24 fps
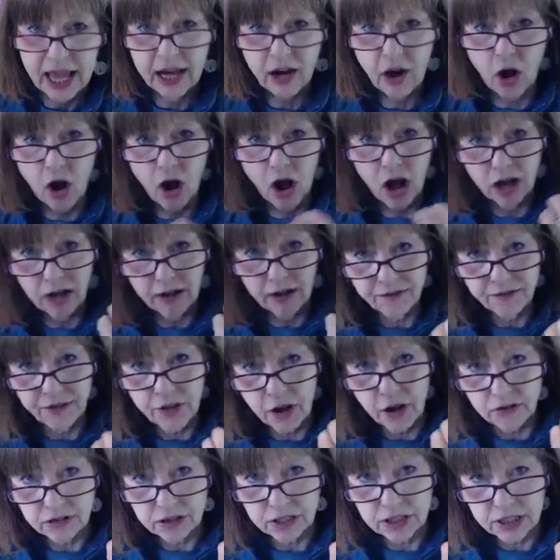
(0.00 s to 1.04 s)
And all of
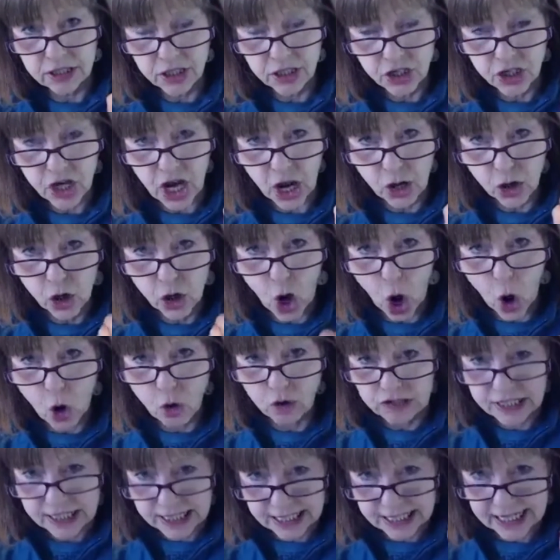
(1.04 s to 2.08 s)
those
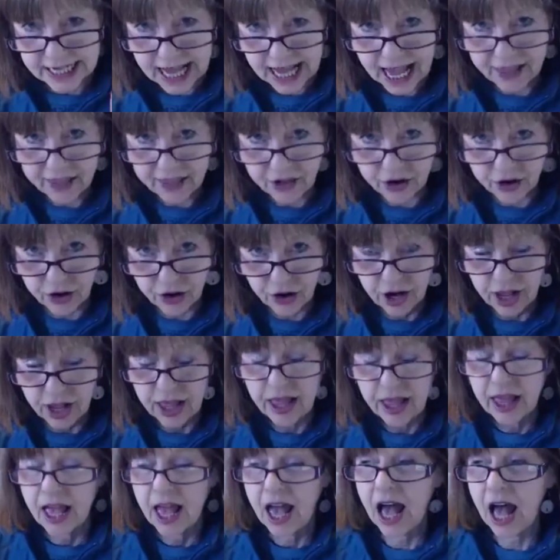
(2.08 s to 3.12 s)
go together
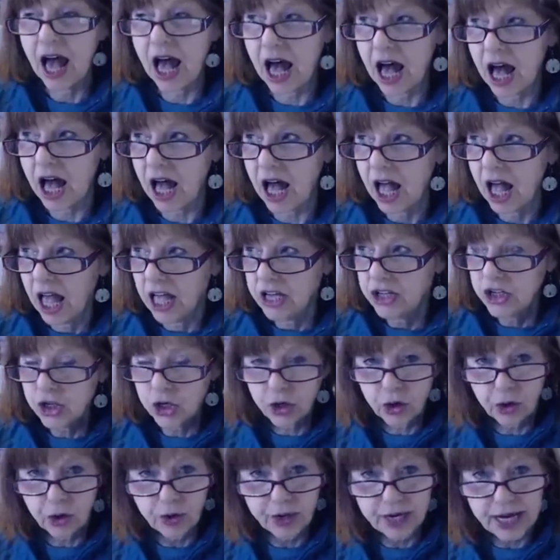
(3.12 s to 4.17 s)
uh,
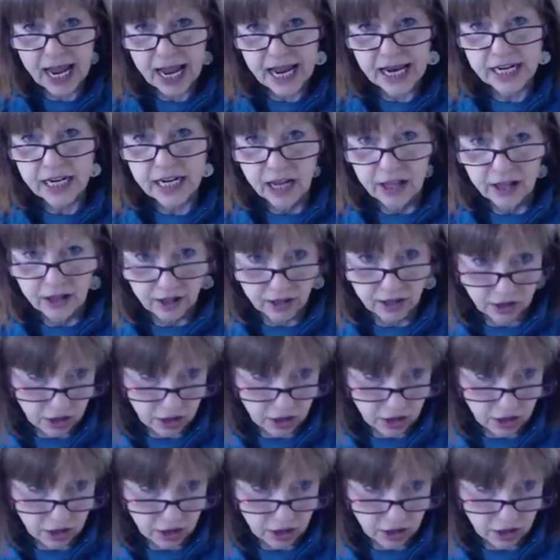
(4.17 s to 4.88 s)
to create